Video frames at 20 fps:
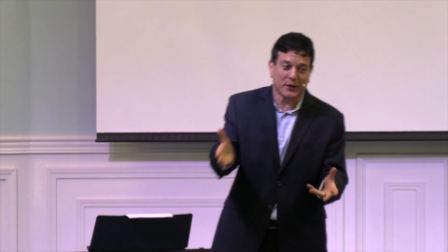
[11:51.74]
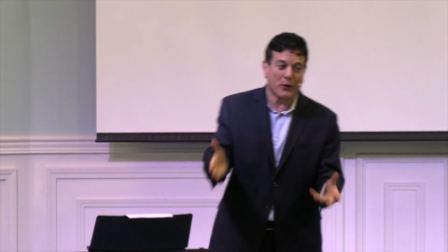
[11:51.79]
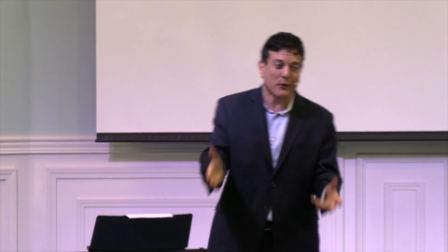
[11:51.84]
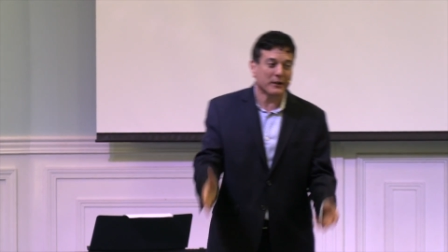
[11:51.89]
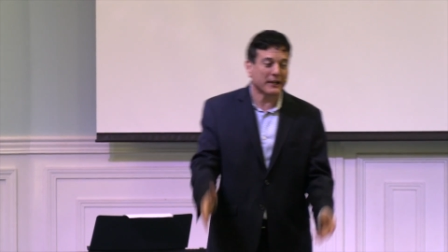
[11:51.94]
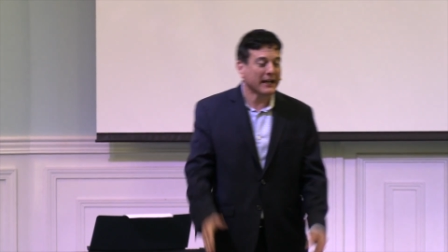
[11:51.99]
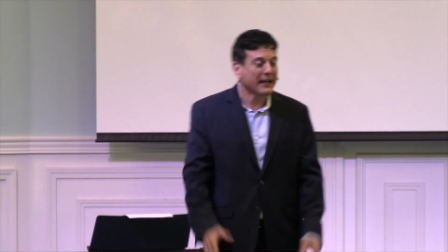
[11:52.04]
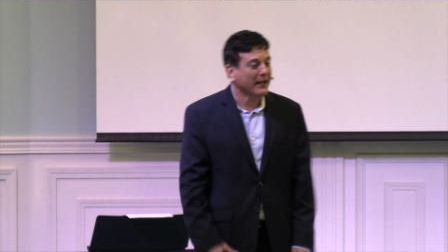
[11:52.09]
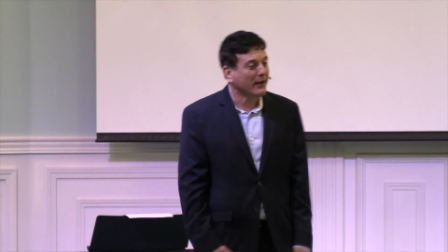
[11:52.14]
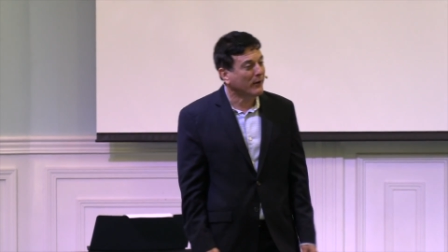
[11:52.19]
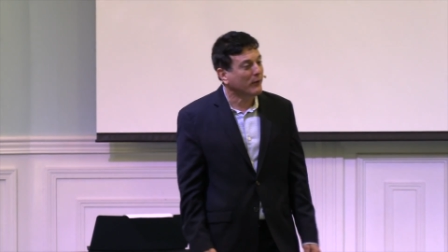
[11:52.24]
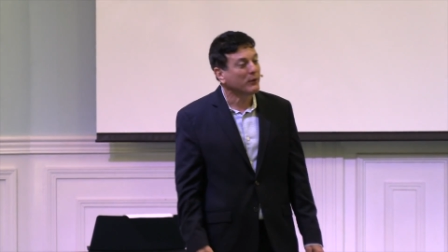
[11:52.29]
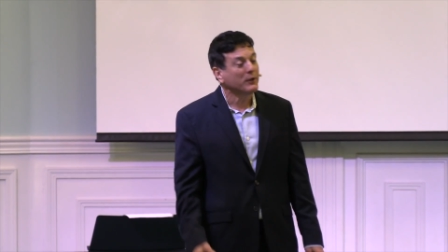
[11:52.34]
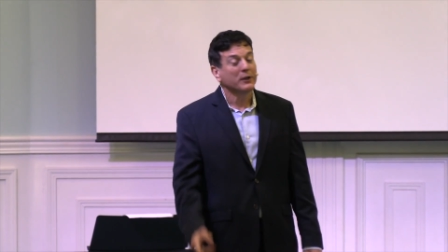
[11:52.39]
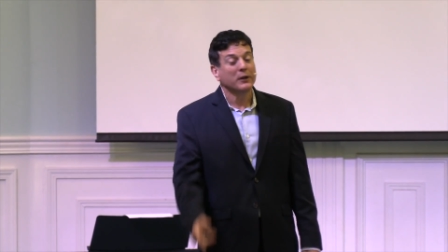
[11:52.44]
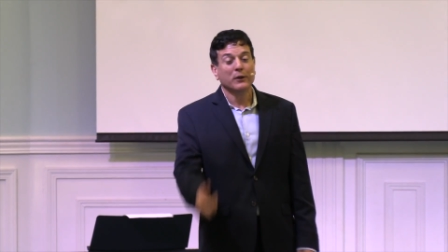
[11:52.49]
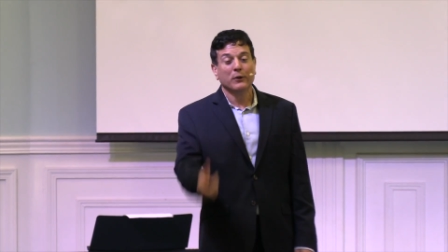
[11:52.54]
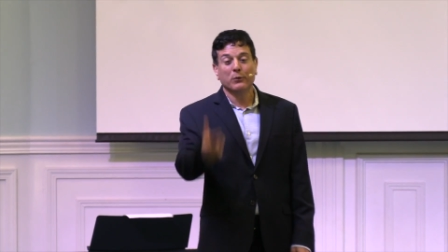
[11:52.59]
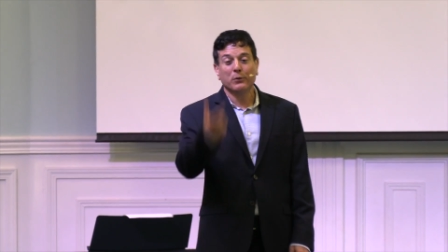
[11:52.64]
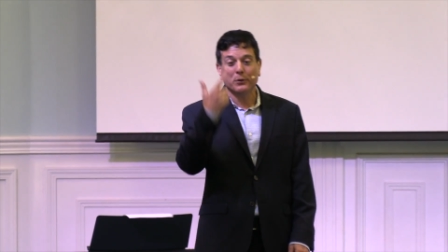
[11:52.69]
going to hell.
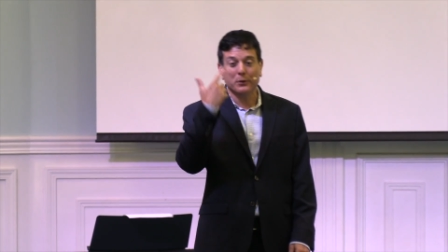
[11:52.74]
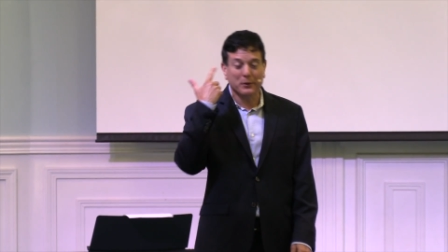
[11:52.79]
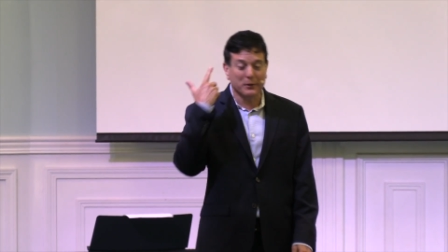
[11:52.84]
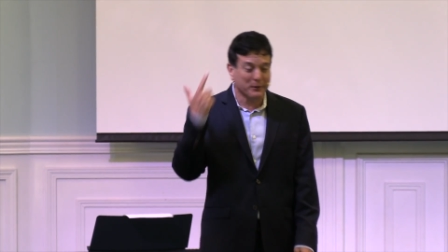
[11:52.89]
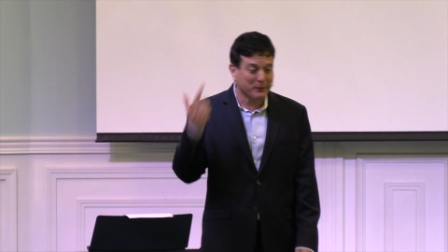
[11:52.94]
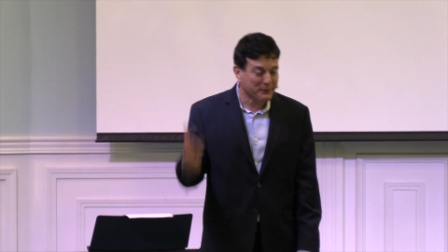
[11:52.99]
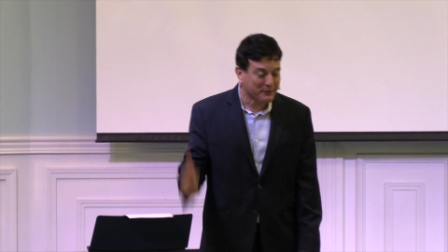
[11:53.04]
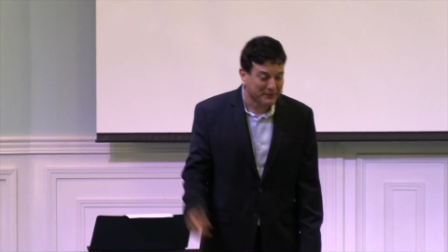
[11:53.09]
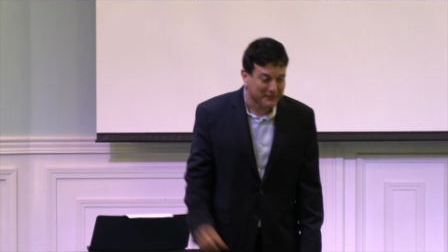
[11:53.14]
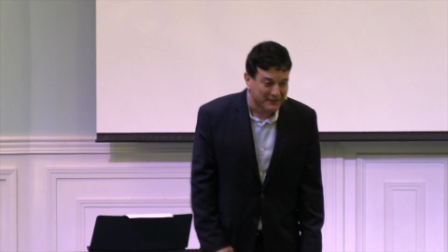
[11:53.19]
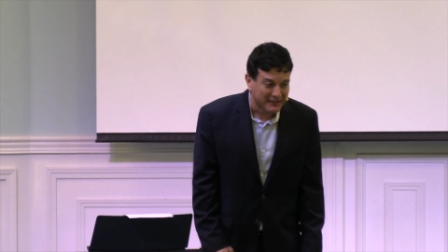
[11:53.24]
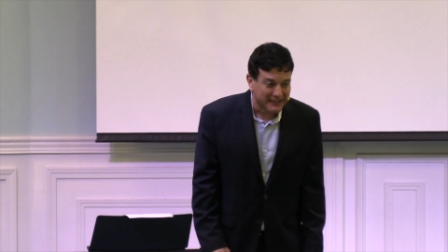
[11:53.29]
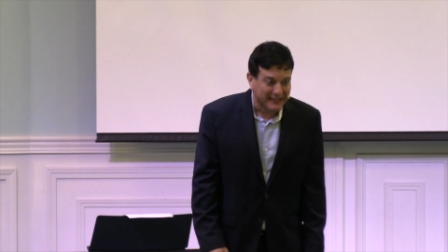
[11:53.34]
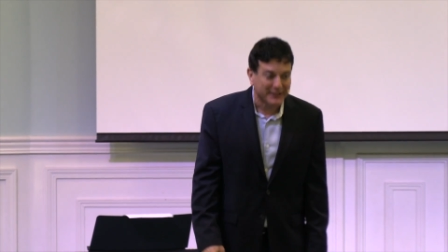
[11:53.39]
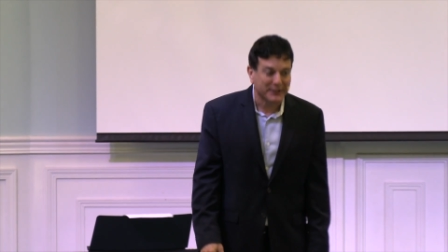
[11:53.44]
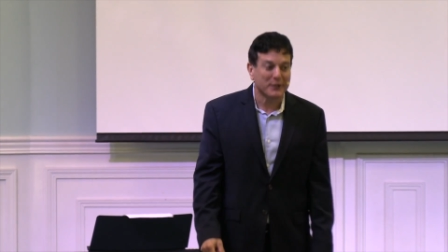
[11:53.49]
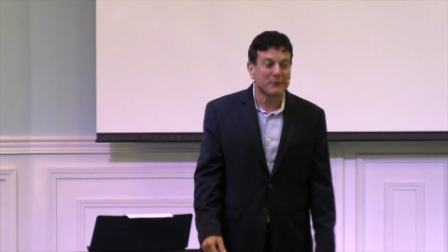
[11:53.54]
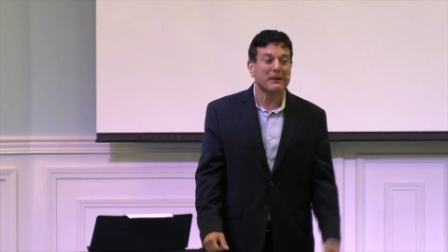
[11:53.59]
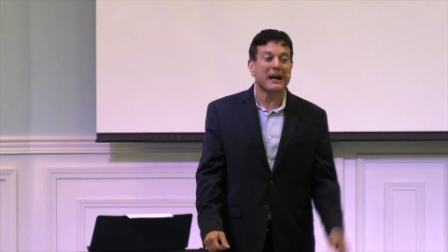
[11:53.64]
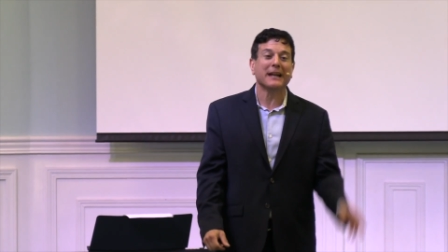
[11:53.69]
Whew,
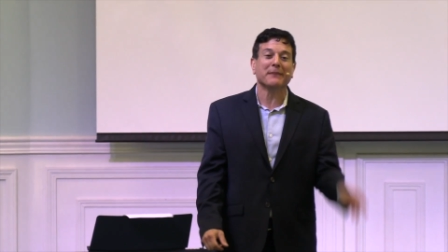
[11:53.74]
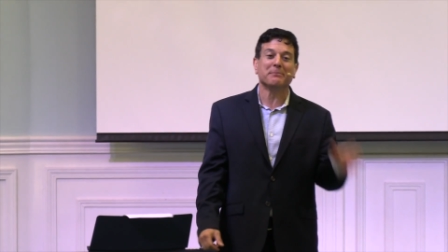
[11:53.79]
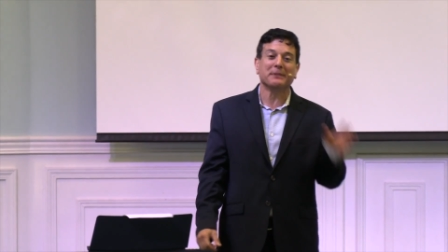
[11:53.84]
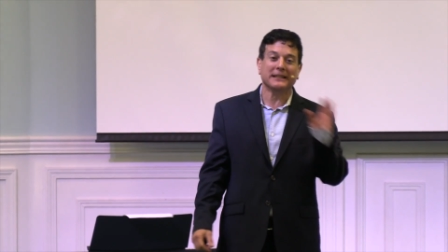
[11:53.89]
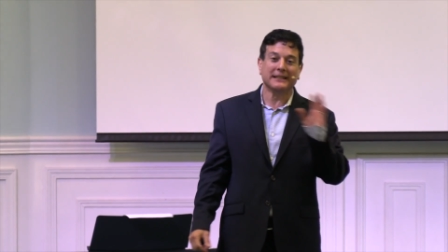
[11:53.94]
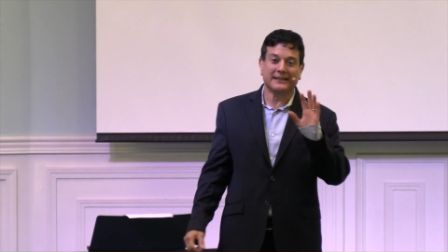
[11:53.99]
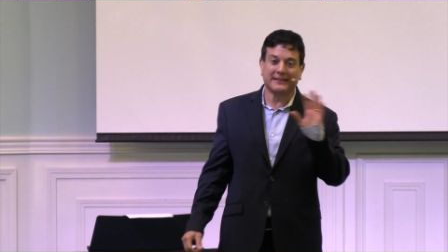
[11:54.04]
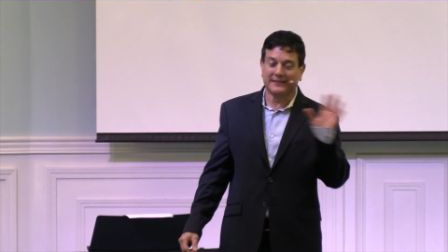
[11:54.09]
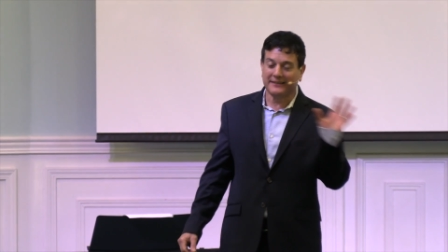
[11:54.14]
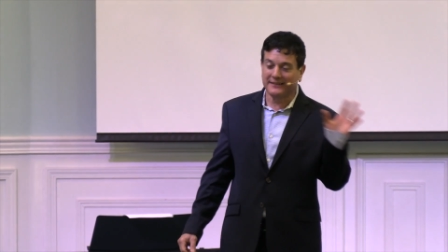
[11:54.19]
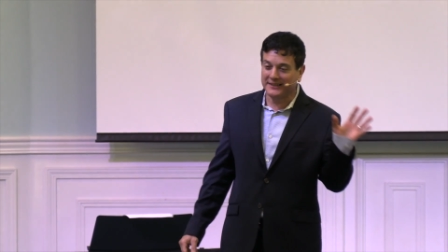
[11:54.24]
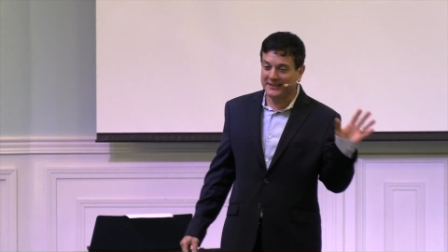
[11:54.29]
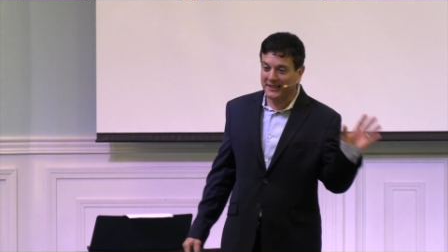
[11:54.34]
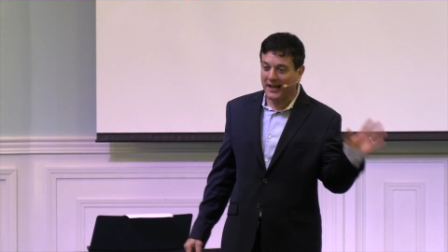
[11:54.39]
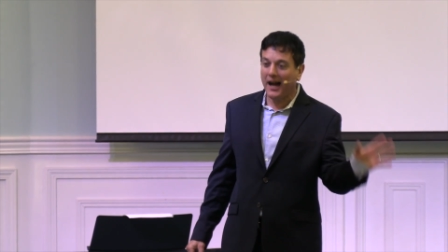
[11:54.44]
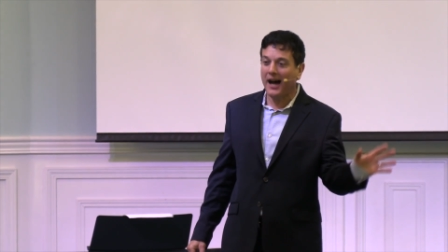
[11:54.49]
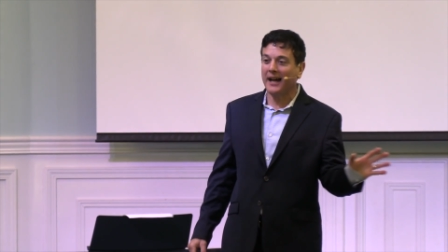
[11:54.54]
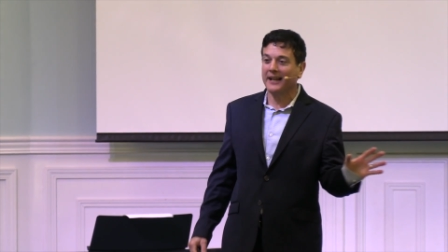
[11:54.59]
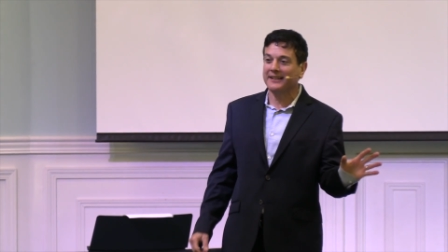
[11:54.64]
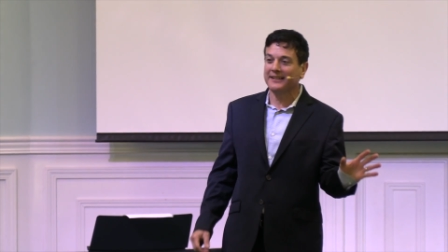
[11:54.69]
you might be
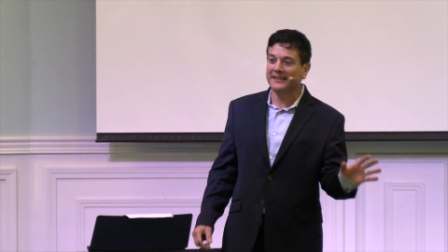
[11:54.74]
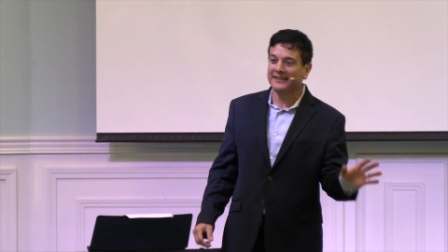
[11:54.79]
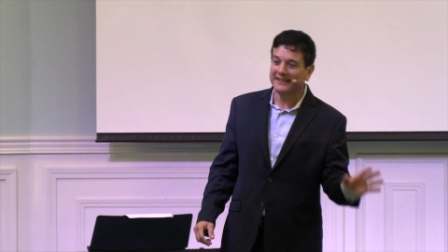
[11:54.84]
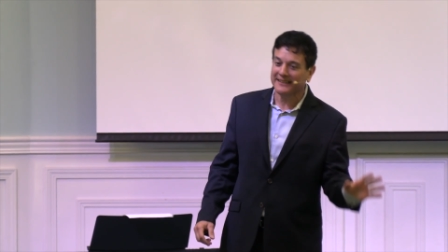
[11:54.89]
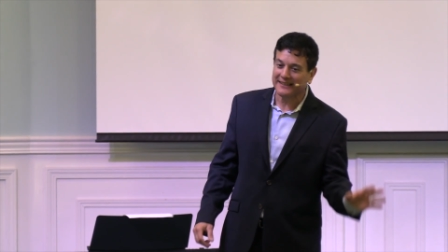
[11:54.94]
shot.